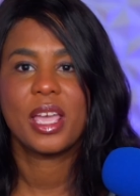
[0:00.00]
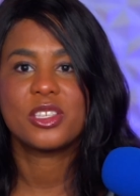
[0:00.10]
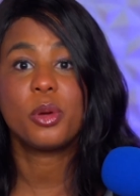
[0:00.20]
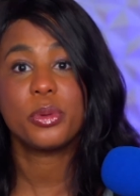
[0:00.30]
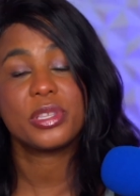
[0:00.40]

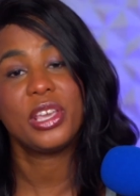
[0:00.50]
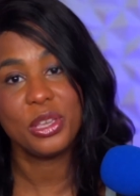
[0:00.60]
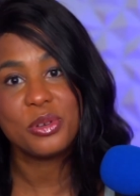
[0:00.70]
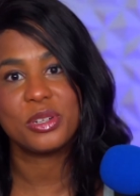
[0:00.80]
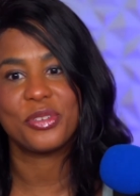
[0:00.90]
So it was
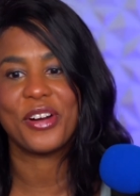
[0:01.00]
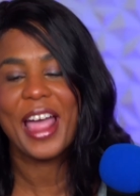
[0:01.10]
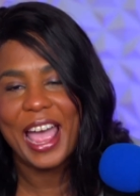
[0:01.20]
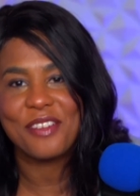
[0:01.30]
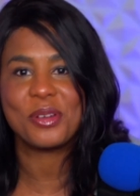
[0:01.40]
huge for
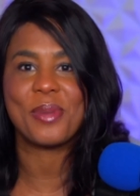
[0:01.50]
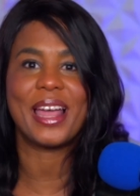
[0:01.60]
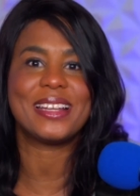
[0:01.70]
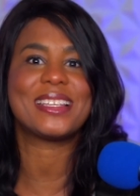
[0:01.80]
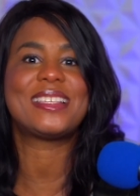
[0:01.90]

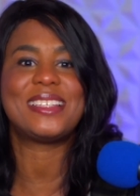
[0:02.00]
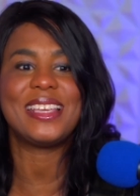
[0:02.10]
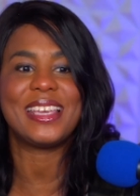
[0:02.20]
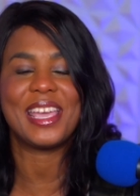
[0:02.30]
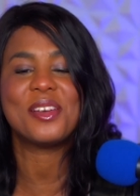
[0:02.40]
everybody to
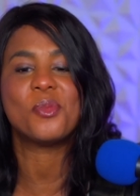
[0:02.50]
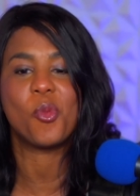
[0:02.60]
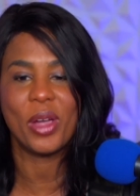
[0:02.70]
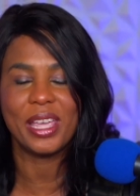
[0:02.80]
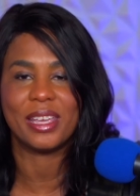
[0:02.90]
see him
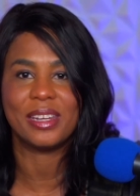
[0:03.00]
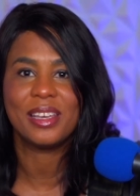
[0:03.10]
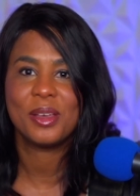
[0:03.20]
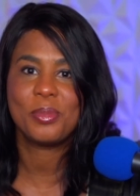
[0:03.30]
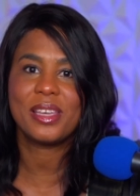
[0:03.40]
win
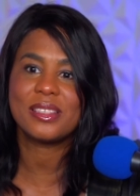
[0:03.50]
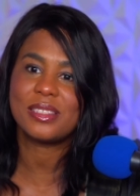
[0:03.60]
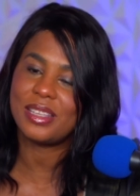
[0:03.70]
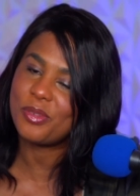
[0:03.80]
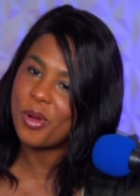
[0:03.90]
because
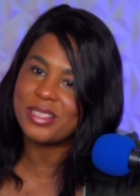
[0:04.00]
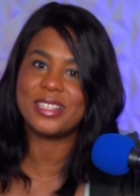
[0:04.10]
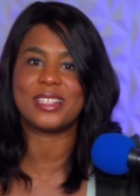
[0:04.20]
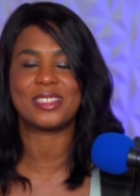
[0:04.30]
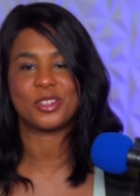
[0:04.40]
it wasn't
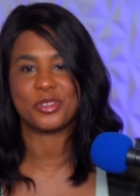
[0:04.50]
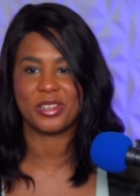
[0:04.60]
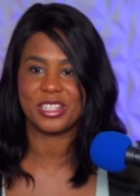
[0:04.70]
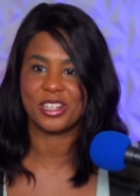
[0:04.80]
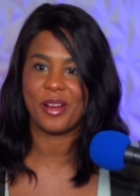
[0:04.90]
just the
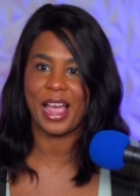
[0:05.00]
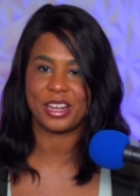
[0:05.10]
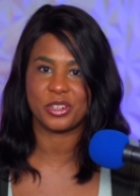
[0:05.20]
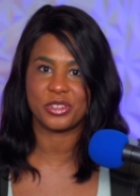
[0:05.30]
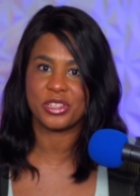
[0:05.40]
traditional
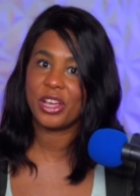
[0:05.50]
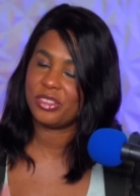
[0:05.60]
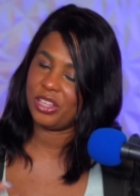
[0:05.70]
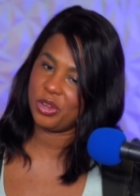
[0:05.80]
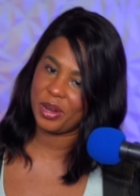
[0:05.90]
actors
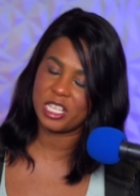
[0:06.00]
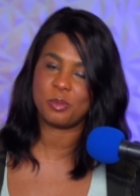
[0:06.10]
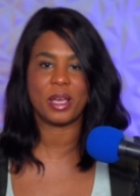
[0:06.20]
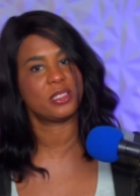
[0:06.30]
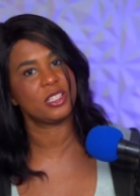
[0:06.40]
that you're
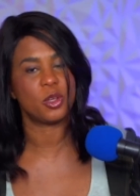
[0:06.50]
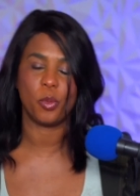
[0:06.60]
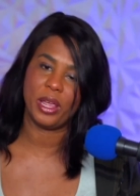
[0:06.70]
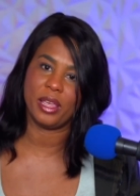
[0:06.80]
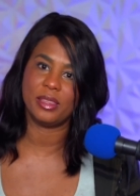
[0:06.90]
expecting to
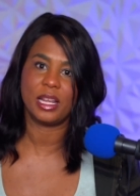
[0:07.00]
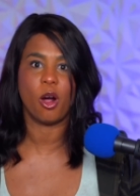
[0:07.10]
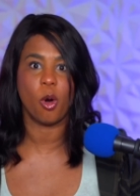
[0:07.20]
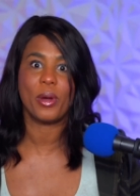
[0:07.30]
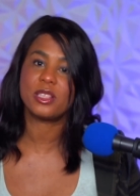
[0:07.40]
win that
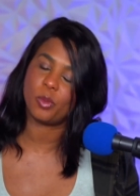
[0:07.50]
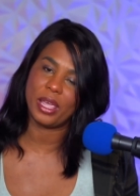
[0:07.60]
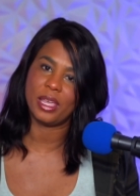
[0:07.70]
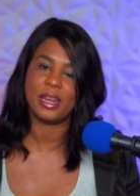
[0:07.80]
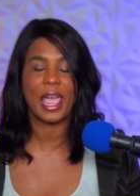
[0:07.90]
always
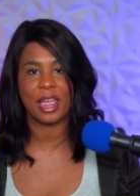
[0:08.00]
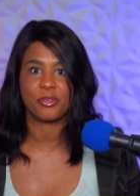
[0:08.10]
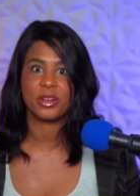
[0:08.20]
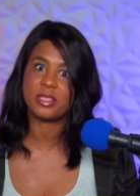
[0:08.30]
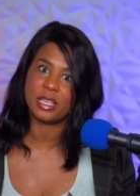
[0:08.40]
win
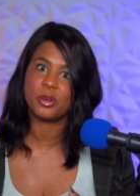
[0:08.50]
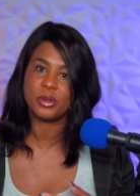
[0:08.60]
every single